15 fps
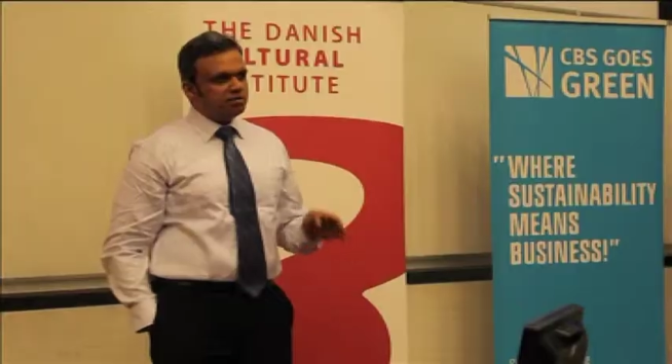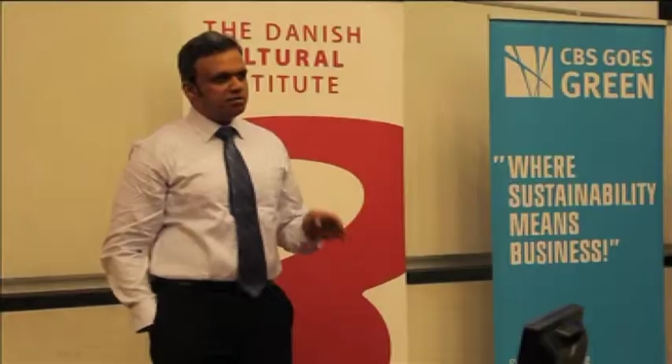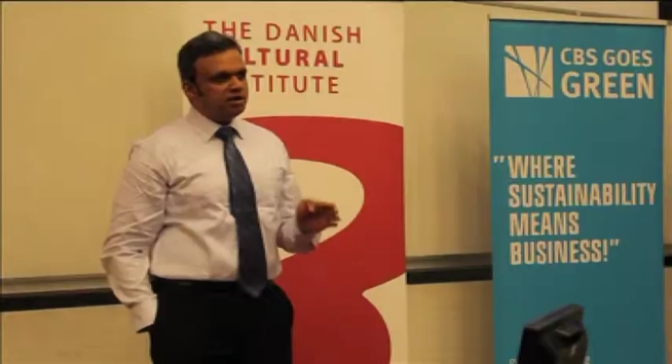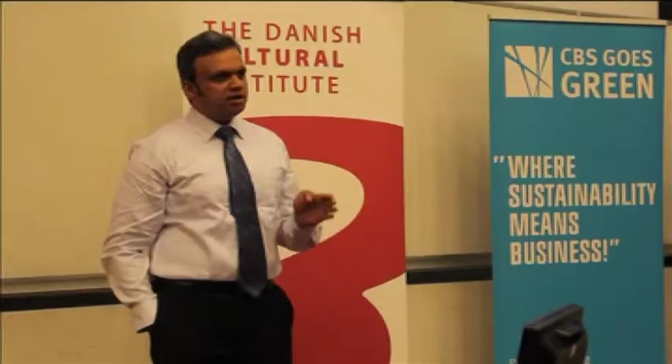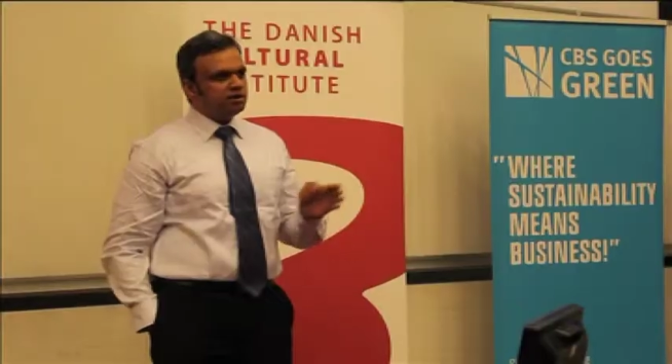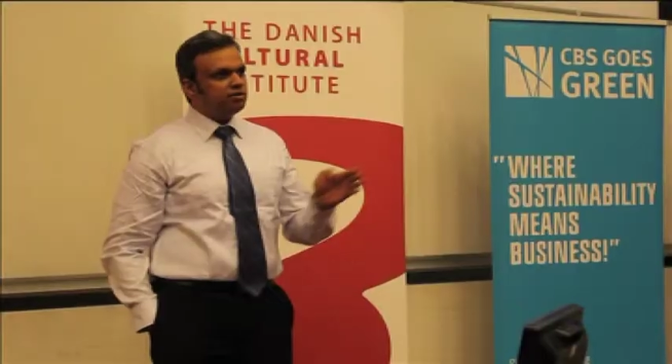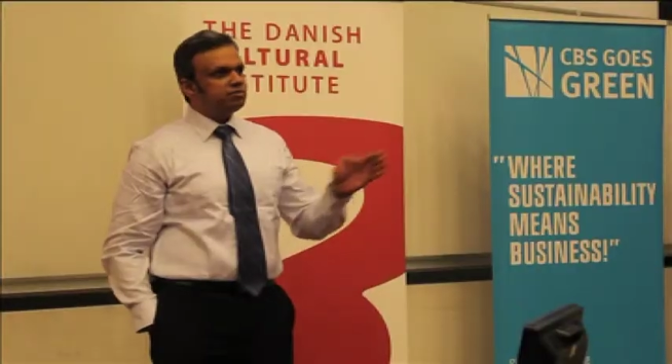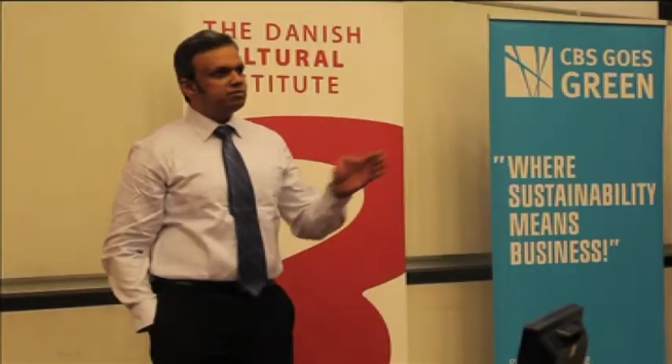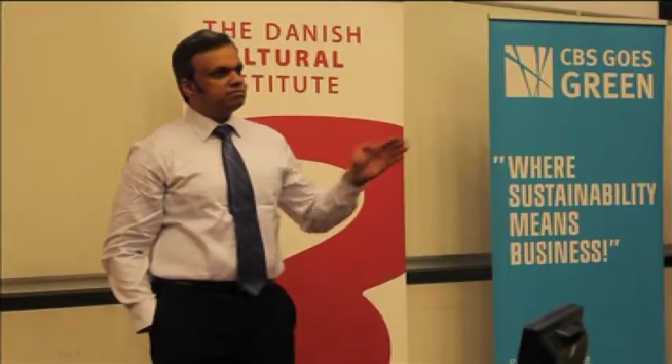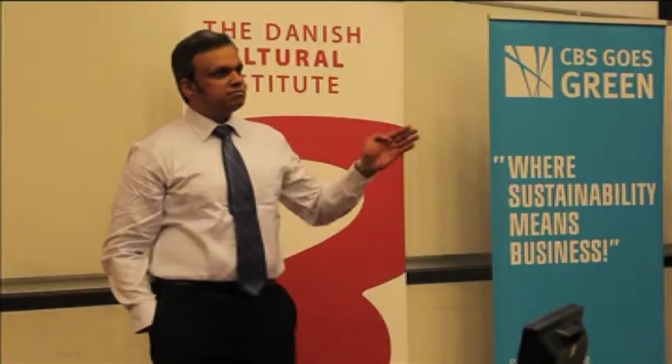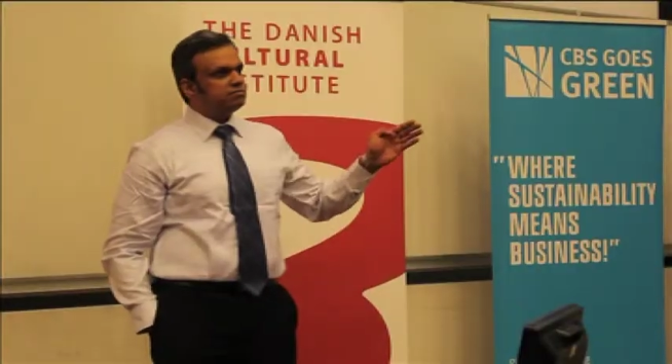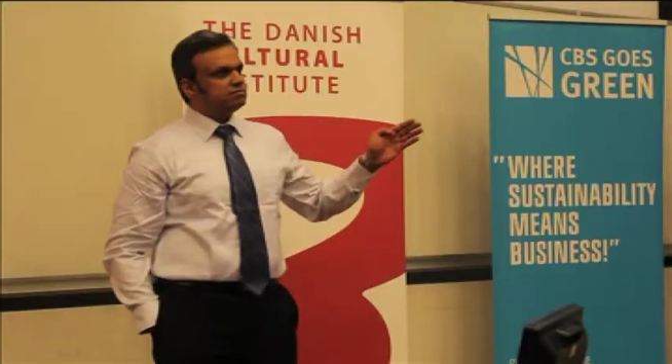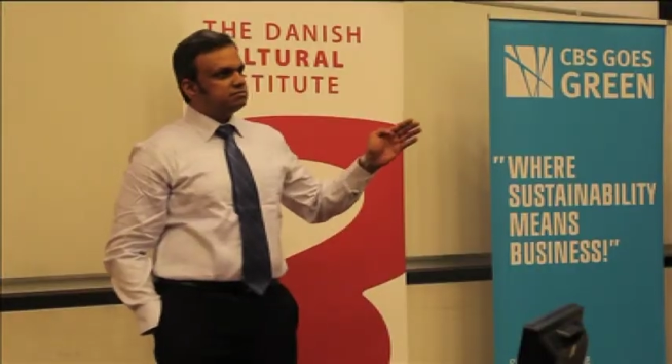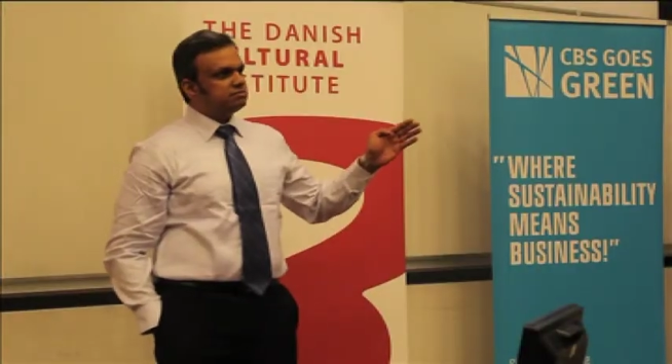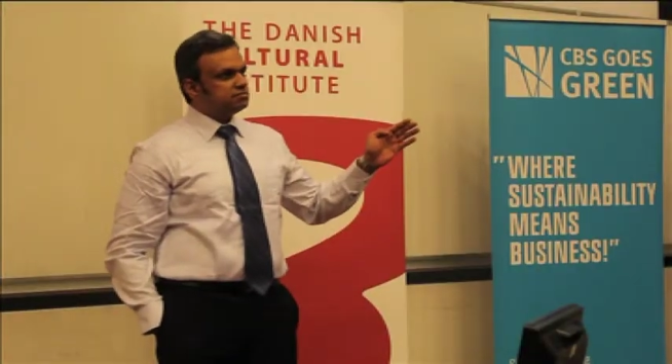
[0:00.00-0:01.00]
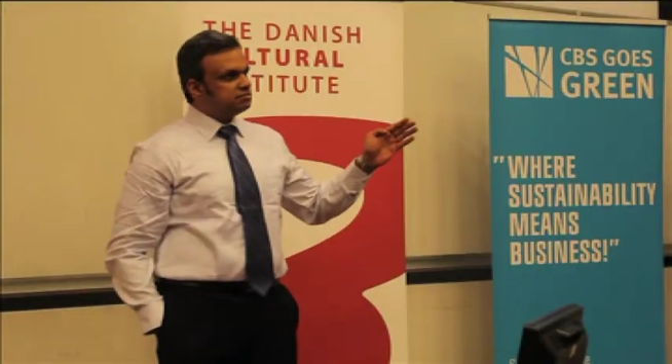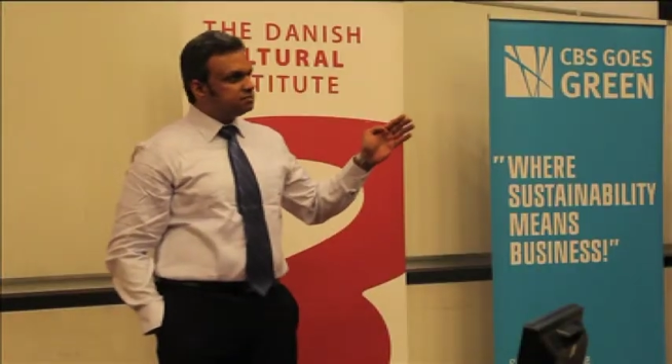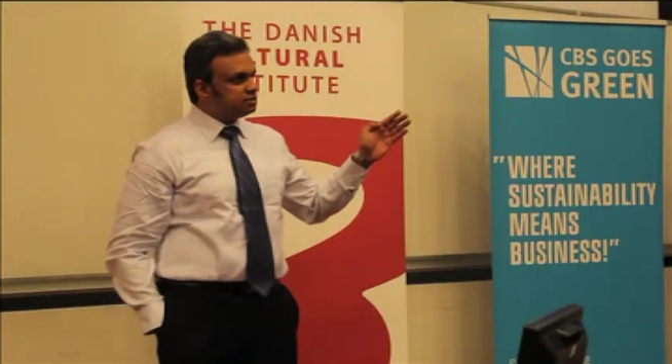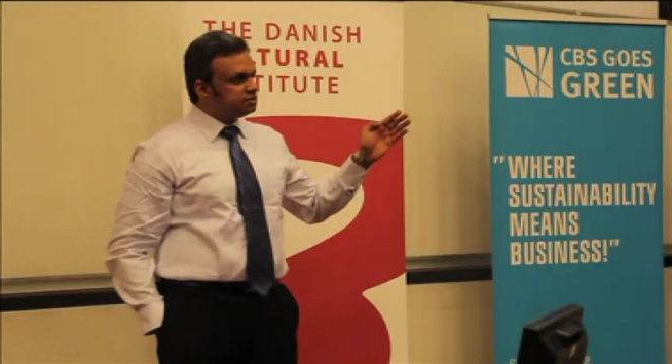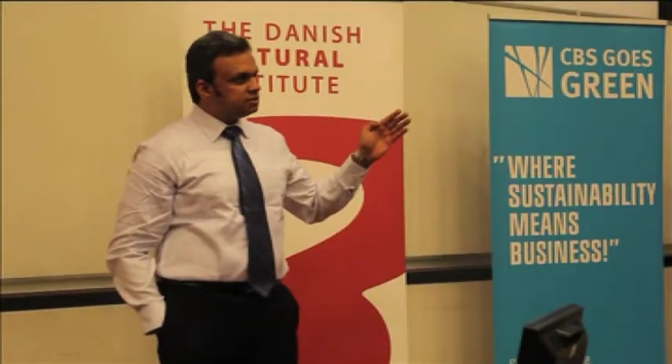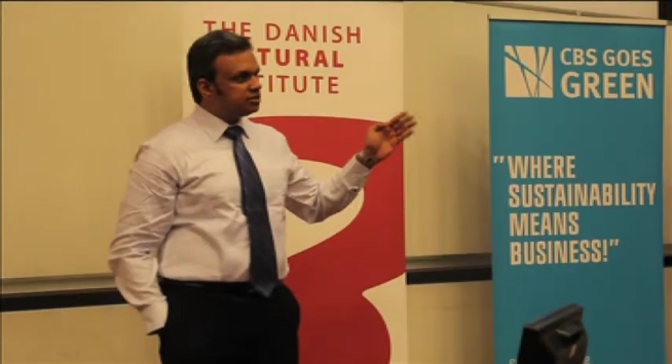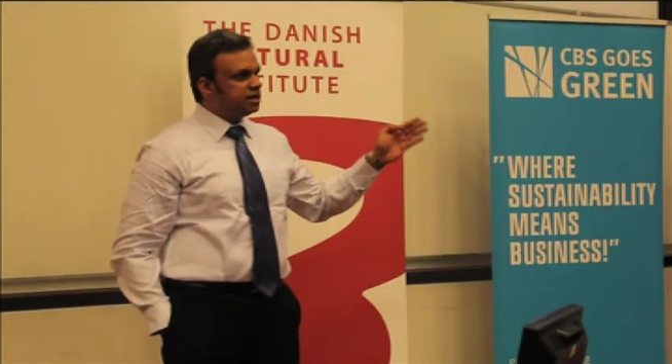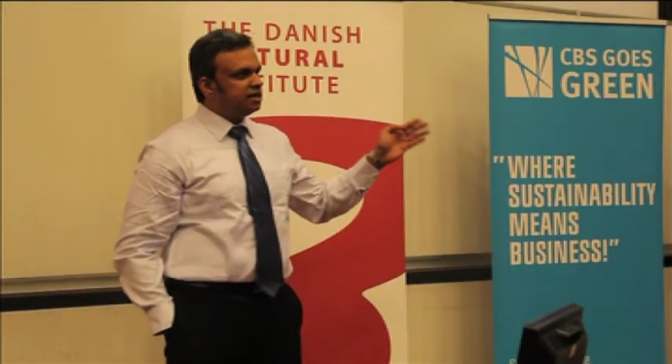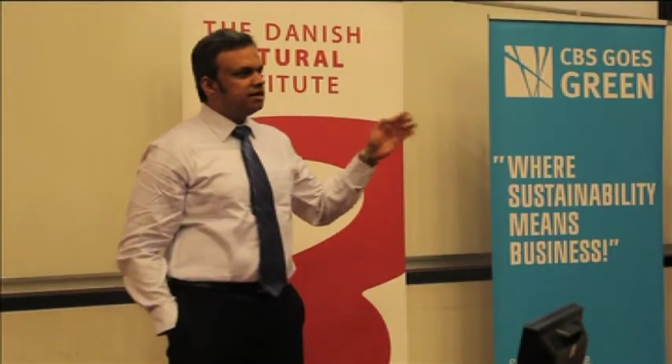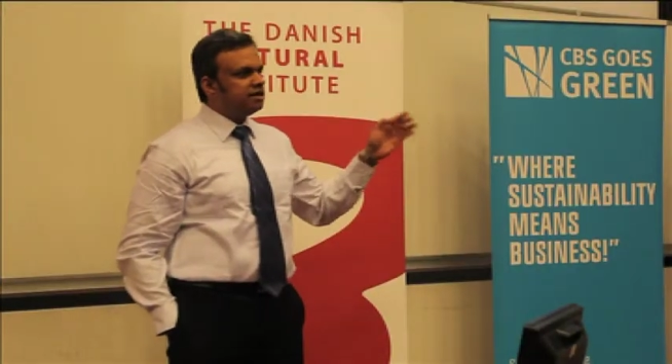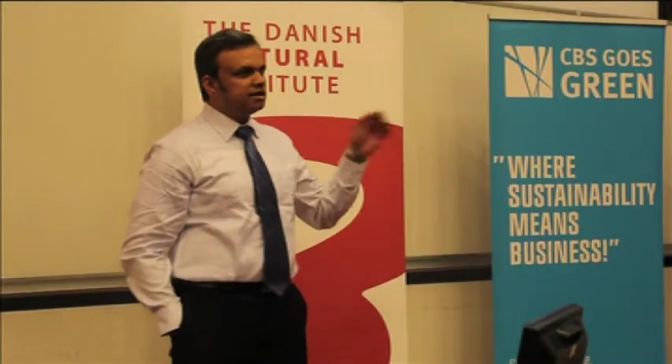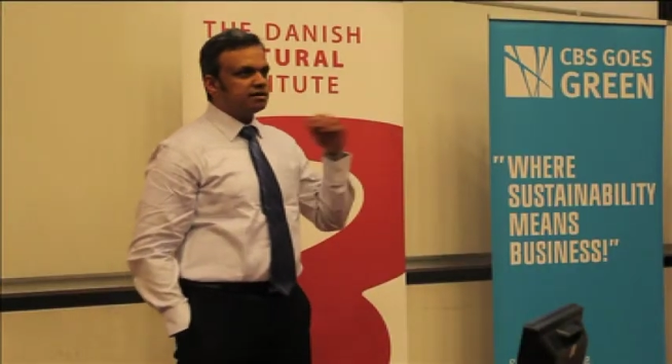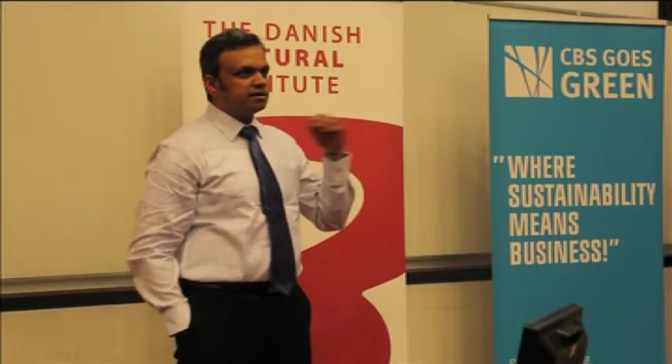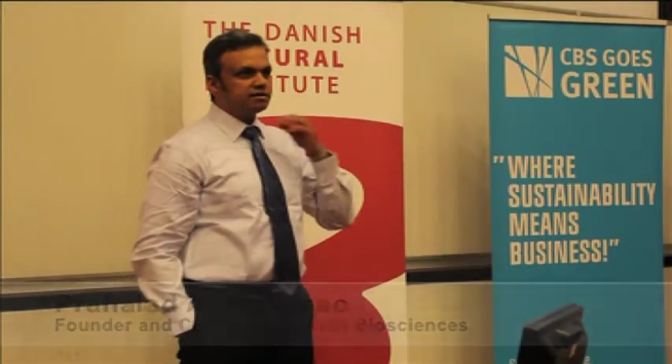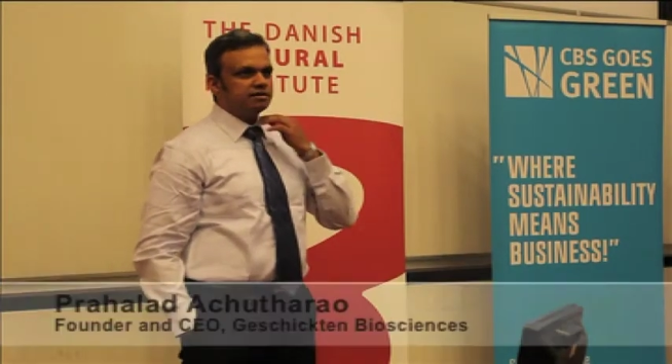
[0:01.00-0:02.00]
me take you to India.